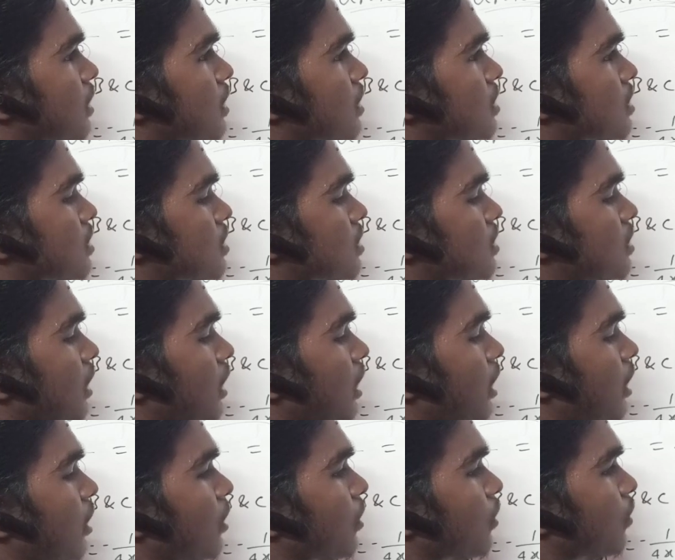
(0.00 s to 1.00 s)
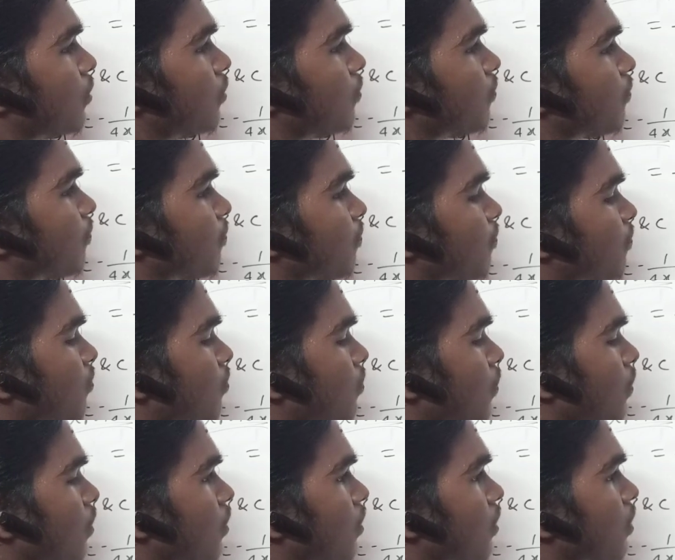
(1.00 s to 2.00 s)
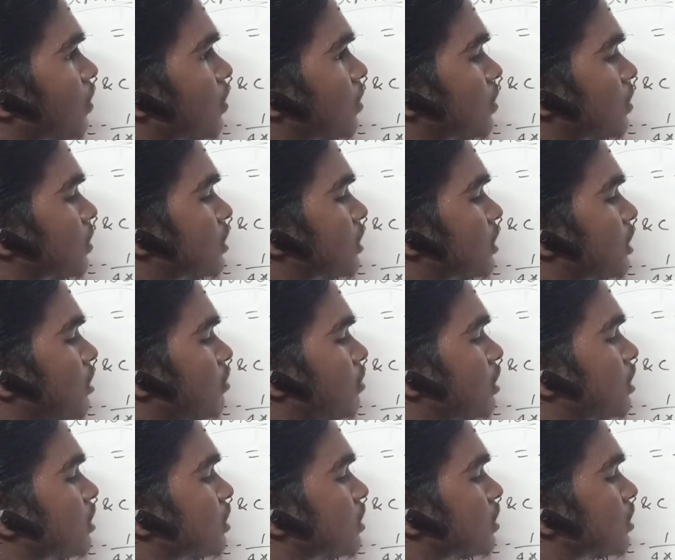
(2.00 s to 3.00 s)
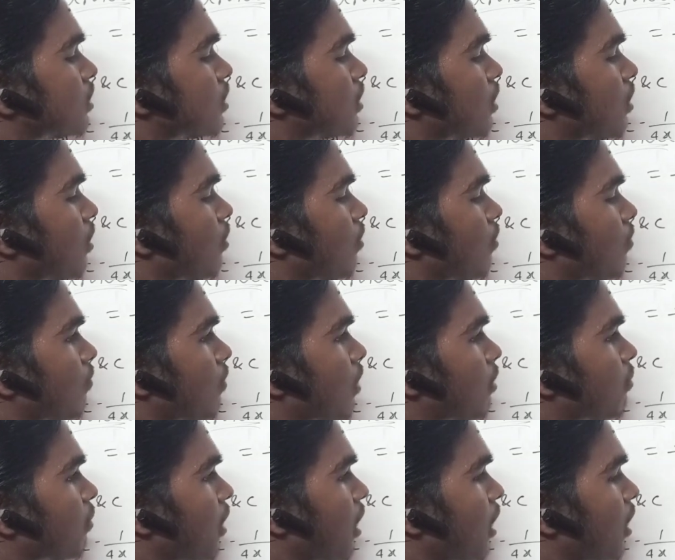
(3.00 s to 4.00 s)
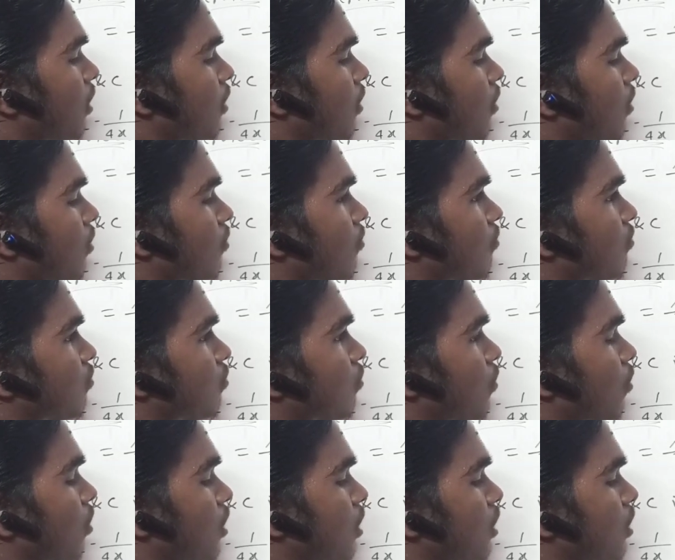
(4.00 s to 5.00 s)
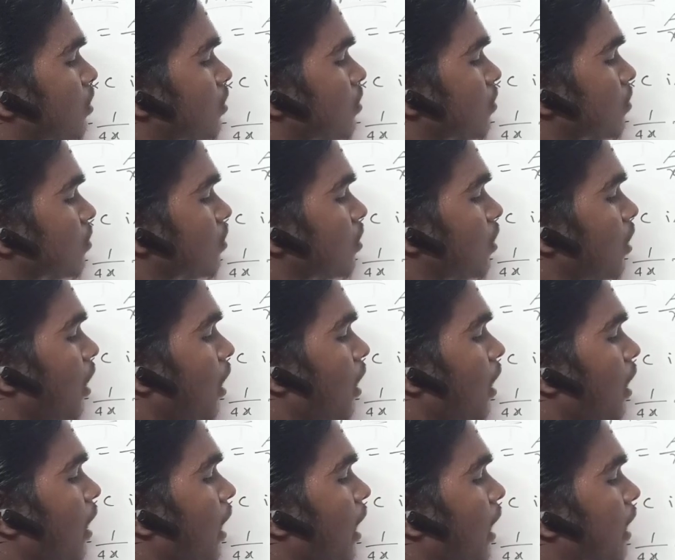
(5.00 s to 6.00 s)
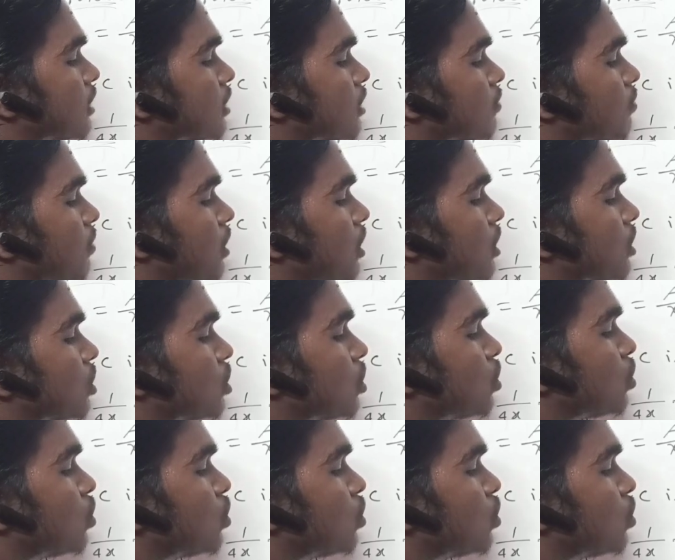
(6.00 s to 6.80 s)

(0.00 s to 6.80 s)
c into c means 1 by 4 into x plus